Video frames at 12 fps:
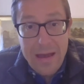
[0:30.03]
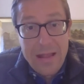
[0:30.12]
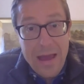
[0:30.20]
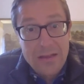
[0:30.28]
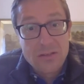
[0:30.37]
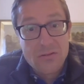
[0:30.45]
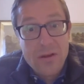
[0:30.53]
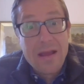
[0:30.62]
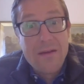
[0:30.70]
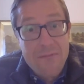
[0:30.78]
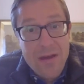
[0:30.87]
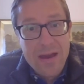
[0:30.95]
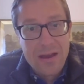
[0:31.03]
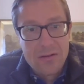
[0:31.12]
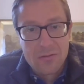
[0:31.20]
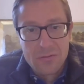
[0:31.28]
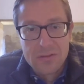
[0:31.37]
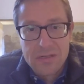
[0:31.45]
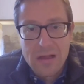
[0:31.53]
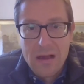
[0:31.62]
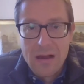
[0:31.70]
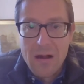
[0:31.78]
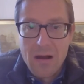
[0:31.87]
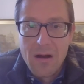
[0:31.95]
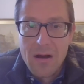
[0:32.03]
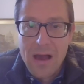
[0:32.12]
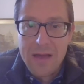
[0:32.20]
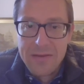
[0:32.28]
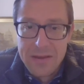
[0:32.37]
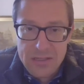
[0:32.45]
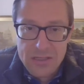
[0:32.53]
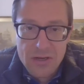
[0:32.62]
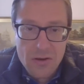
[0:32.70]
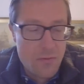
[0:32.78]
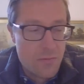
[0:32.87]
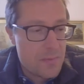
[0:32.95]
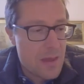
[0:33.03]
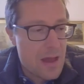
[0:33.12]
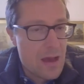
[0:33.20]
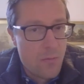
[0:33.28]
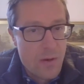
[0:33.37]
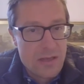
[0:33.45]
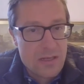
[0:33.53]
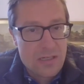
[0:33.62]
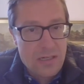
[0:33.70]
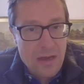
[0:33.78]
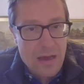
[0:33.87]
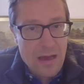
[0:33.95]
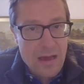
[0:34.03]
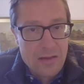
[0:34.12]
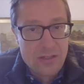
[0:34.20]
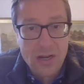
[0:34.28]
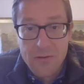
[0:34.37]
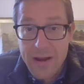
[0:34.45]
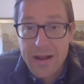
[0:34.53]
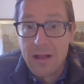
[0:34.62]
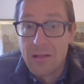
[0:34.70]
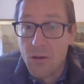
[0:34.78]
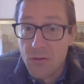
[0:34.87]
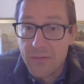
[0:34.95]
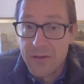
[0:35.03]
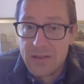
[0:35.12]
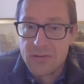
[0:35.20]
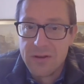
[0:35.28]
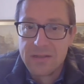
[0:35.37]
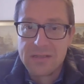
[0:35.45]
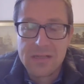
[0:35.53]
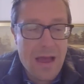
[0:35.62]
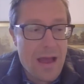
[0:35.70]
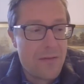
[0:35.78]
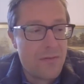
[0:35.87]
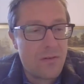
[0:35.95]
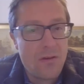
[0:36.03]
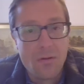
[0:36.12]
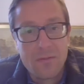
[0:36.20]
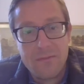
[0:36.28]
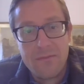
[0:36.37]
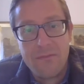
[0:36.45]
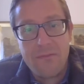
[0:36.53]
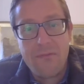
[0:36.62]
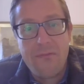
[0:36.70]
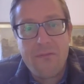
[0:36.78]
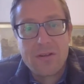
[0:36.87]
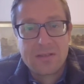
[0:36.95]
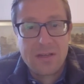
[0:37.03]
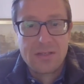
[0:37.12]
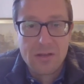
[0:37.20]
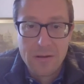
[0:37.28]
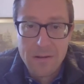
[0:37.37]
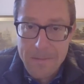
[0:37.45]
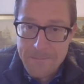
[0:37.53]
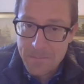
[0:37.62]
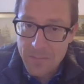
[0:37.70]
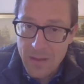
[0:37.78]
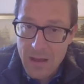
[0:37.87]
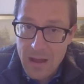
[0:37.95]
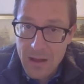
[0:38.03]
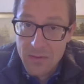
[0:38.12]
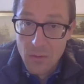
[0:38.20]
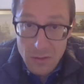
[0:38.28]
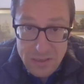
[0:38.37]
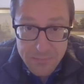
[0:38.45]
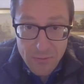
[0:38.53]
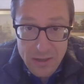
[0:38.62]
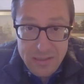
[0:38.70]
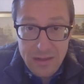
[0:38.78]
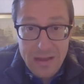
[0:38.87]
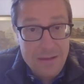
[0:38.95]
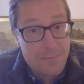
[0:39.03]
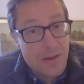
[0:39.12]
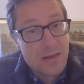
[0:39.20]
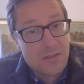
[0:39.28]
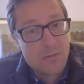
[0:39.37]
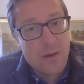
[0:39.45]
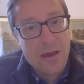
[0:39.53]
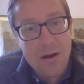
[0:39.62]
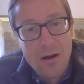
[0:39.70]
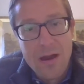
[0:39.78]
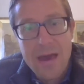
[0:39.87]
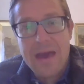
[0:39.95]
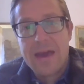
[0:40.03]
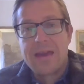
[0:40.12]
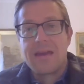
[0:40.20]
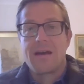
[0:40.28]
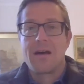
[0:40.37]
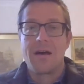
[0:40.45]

electric vehicles are an issue which generate a lot of interest and conversation. Not surprisingly, because we are a